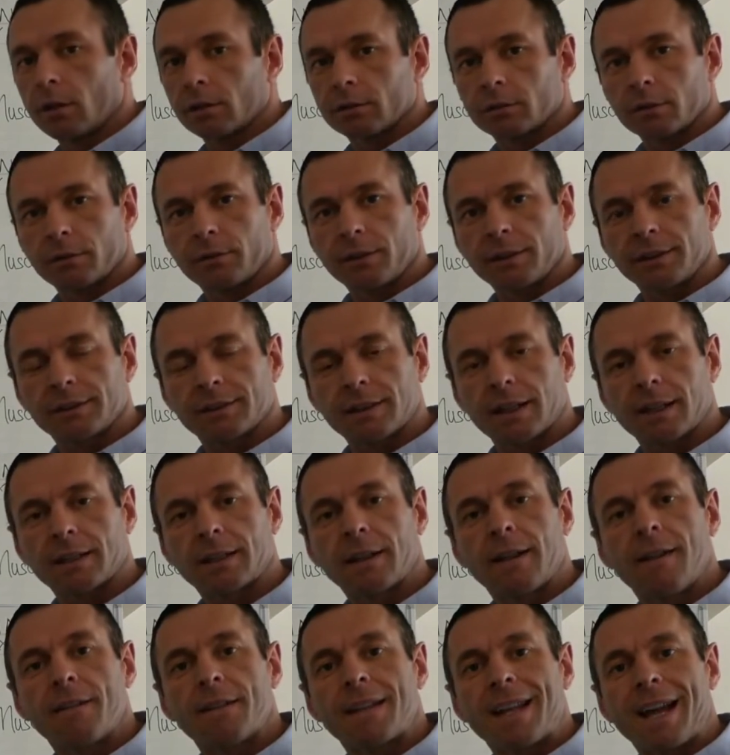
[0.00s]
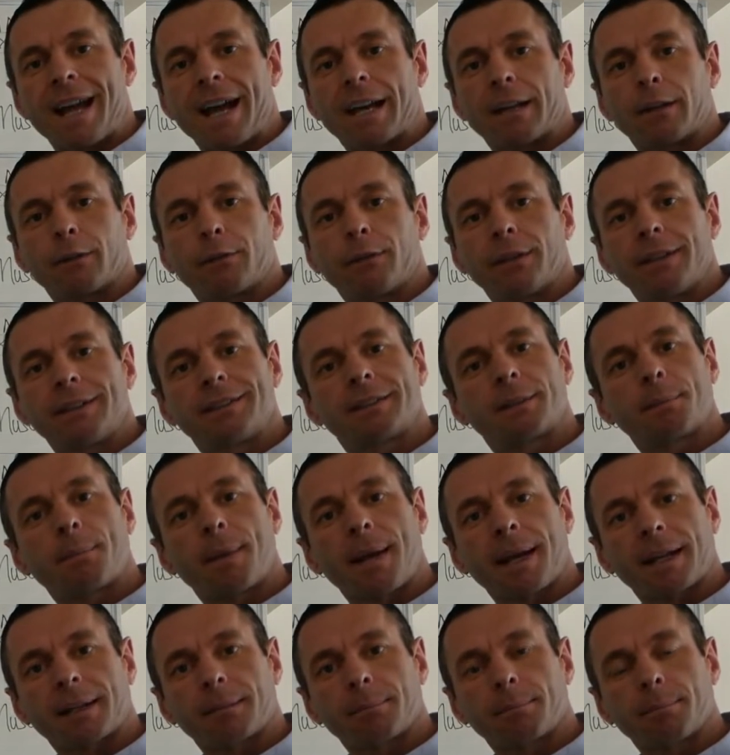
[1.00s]
also feeds that, and it feeds the
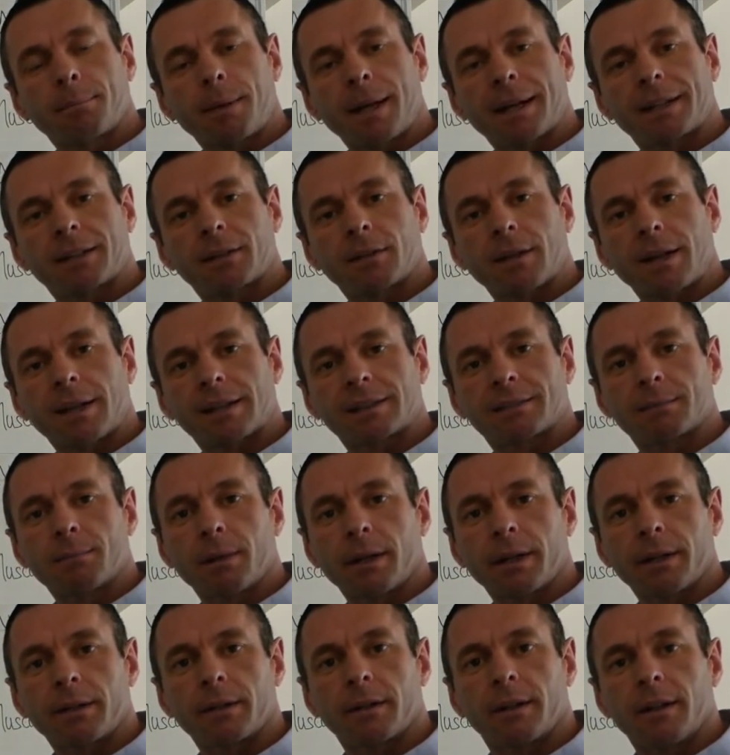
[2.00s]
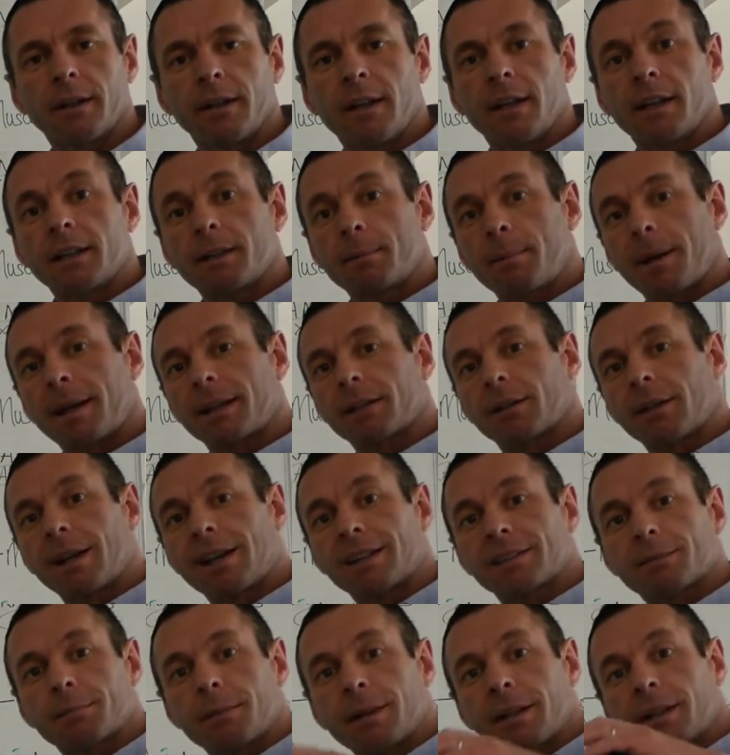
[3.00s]
pectoralis minor. The
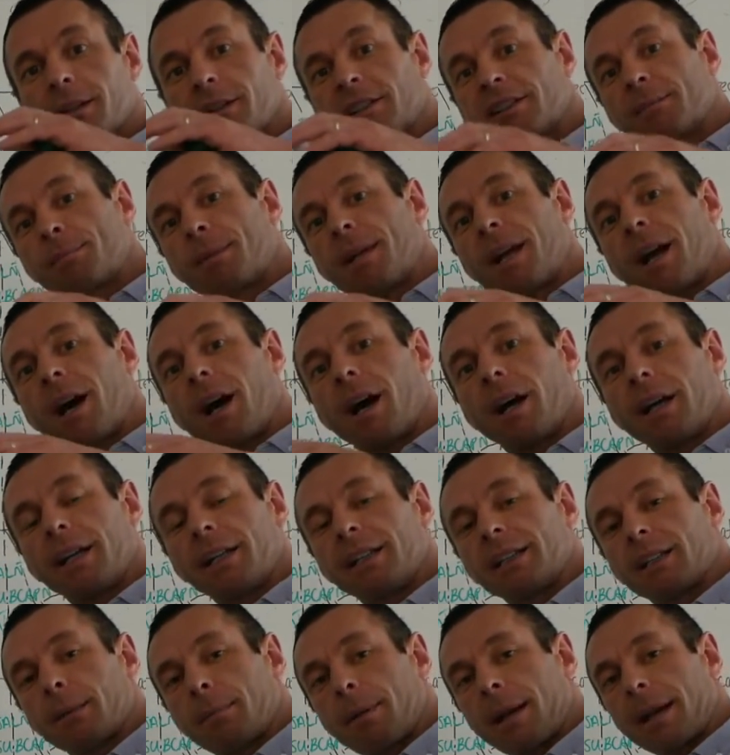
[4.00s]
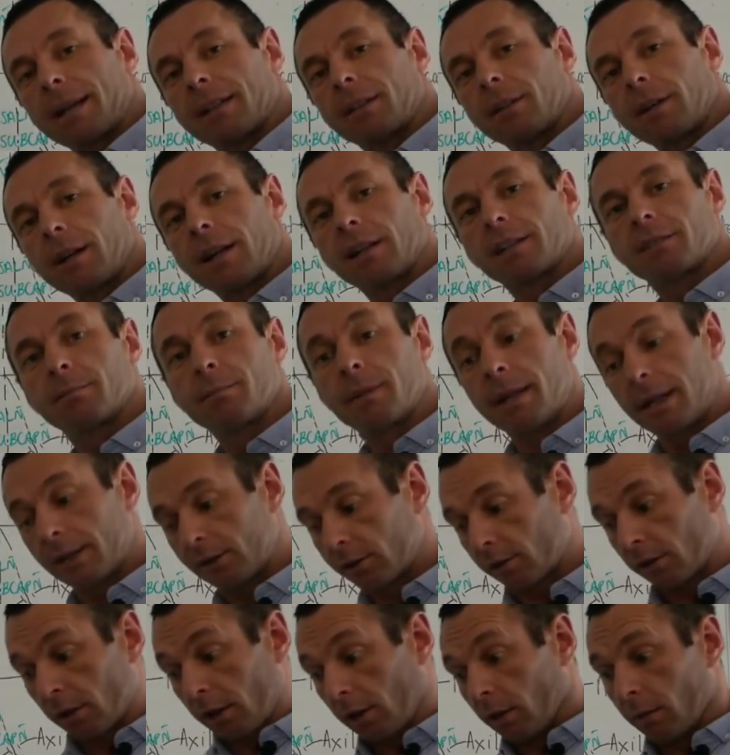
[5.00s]
pectoralis minor is behind the pectoralis
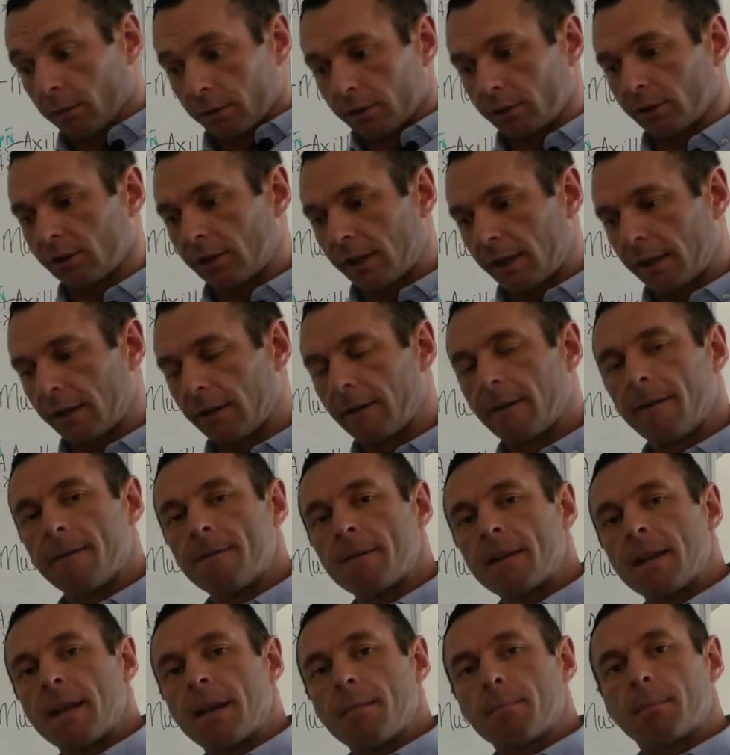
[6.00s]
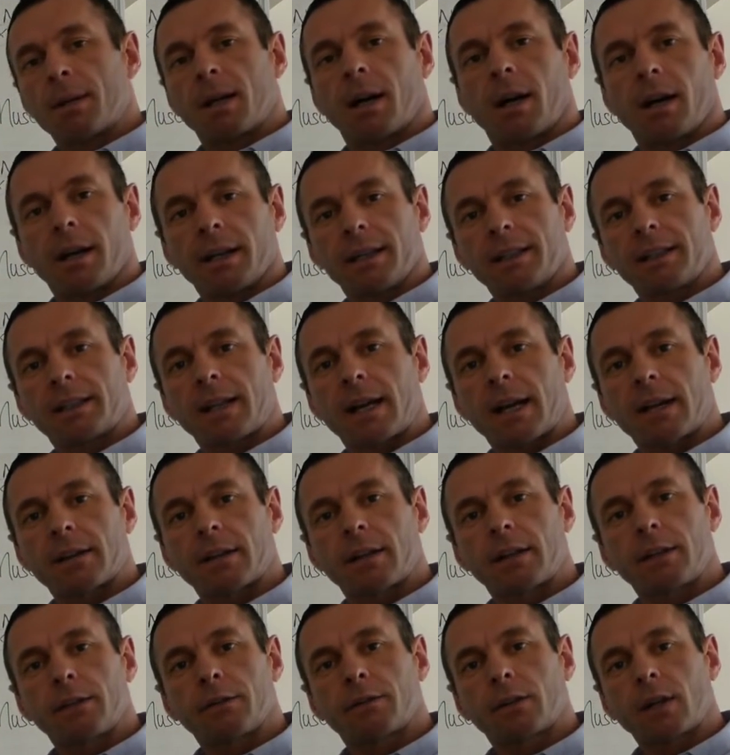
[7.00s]
major, which is here. Behind that,
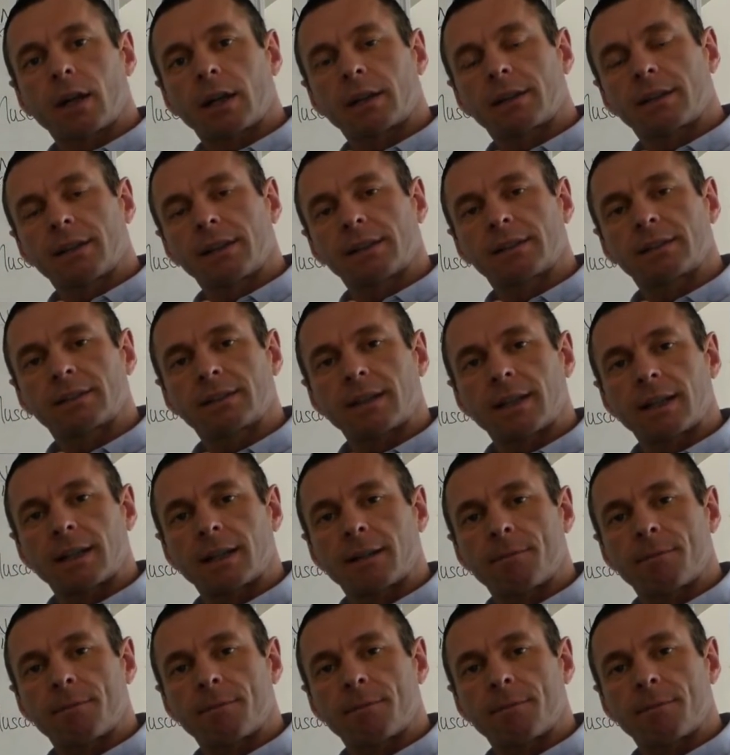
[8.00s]
and you've got this